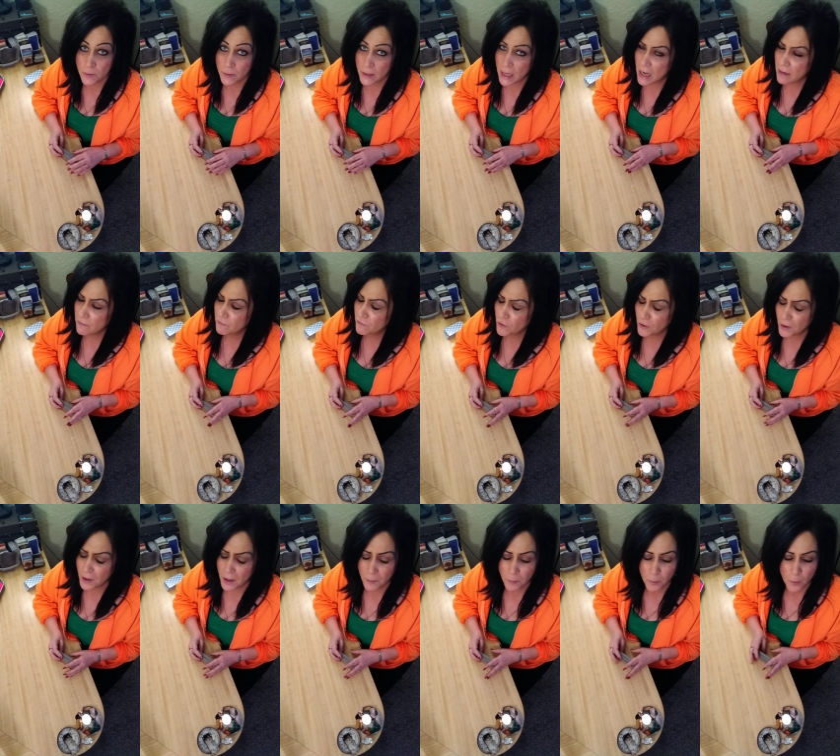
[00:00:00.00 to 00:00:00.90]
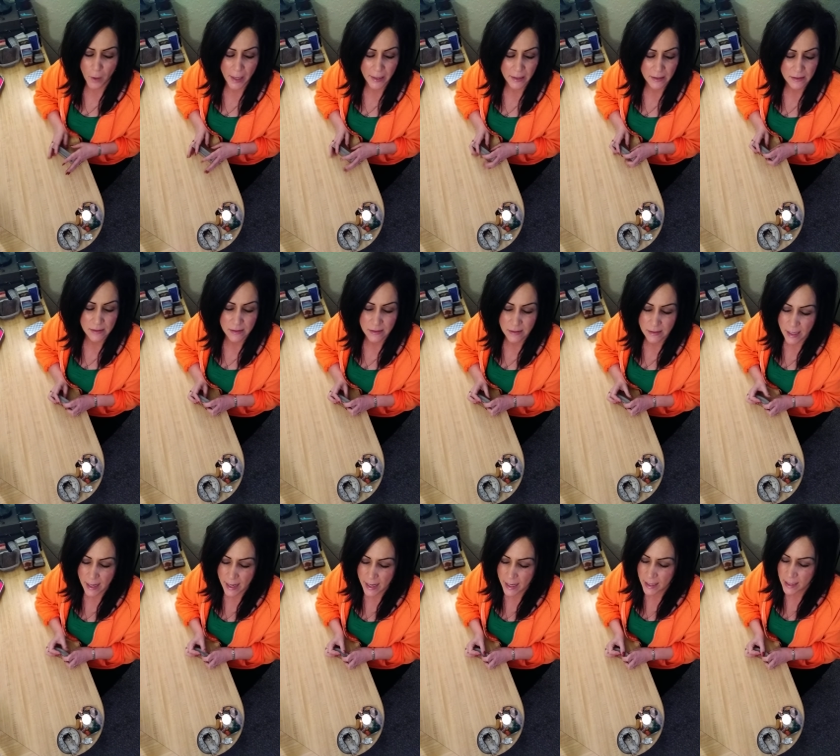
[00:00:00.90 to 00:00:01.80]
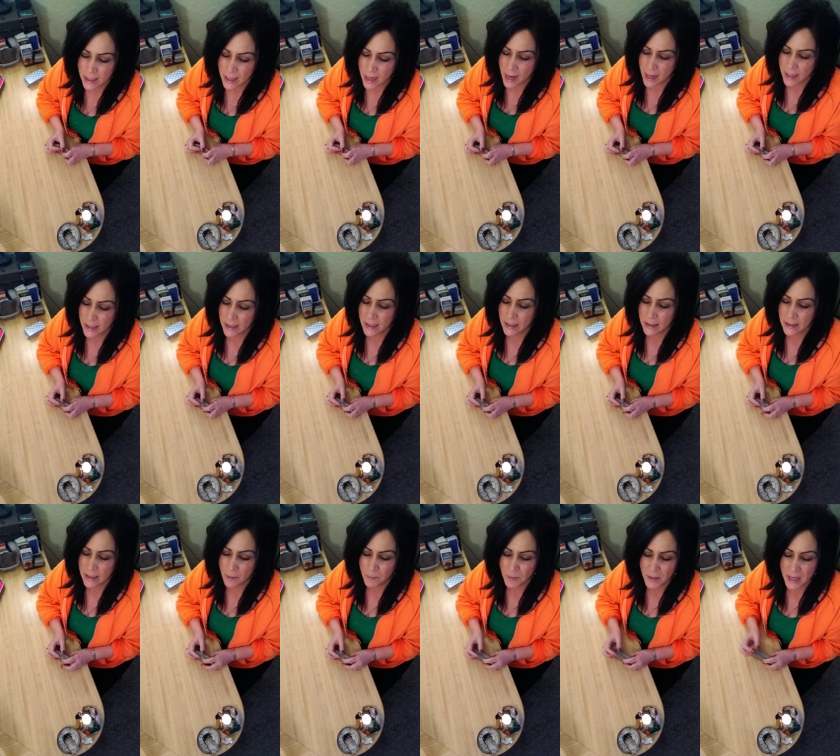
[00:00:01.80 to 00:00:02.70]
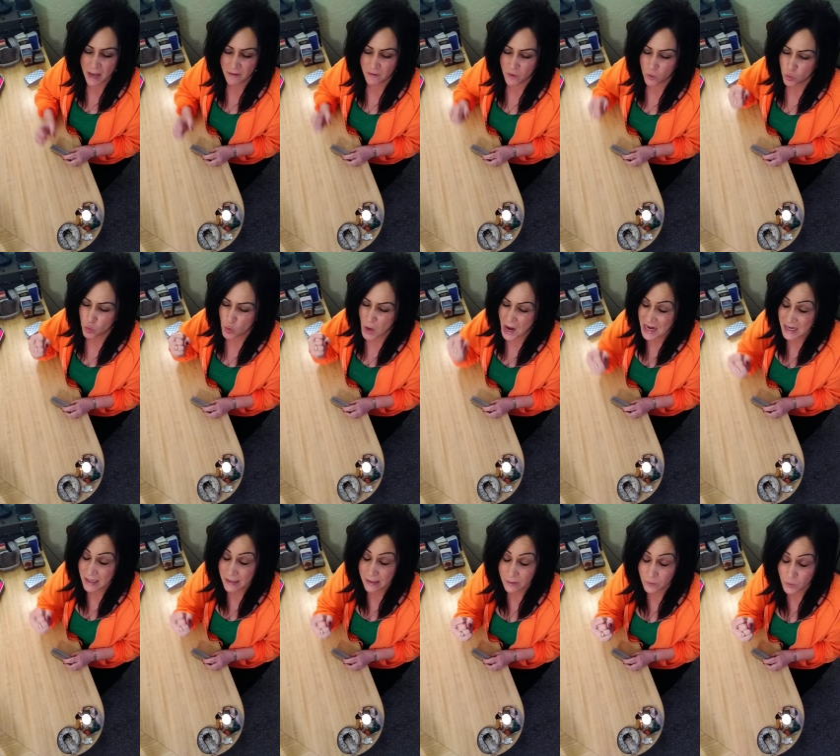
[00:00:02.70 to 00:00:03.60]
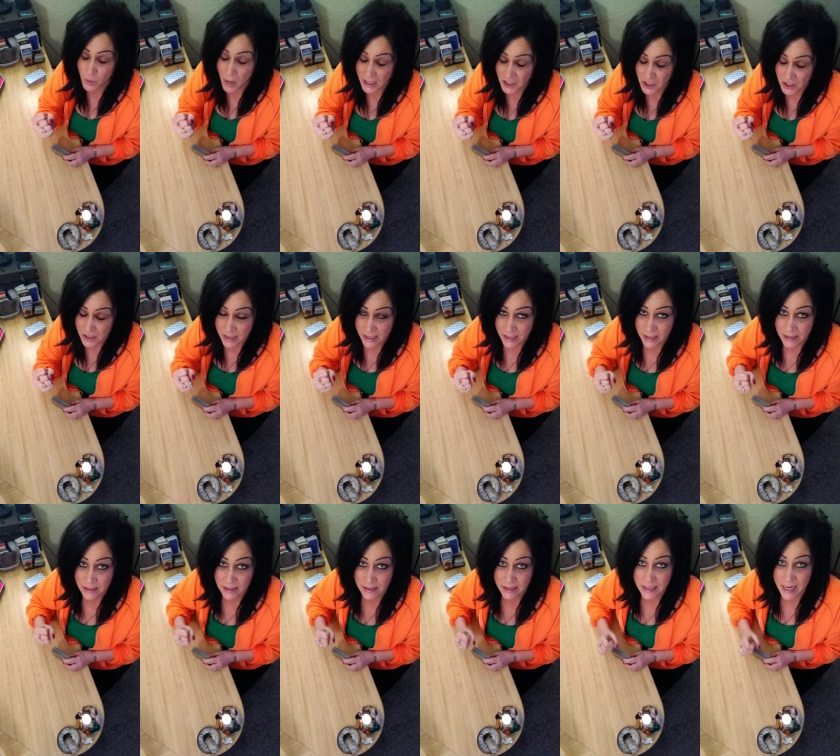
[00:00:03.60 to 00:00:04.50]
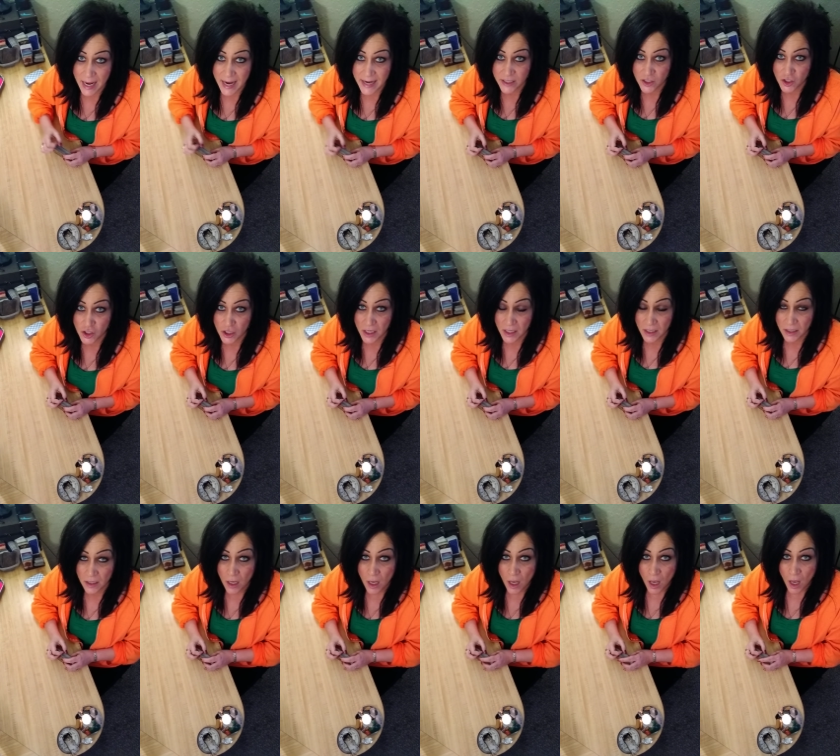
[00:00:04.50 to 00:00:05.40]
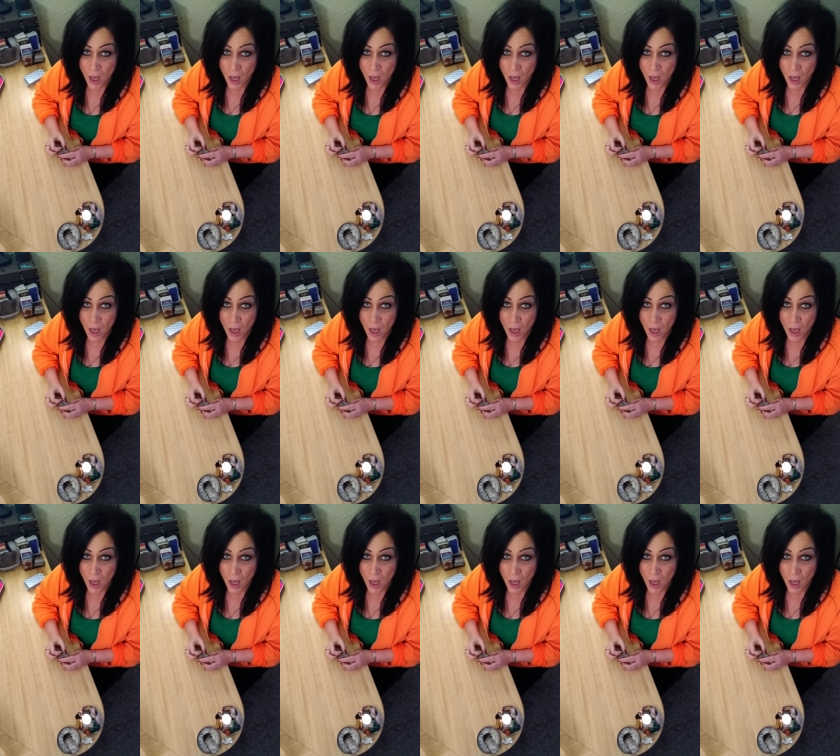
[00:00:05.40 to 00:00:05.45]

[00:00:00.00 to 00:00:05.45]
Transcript: but I'm for uprightness' sake and getting up and have a right, righteous indignation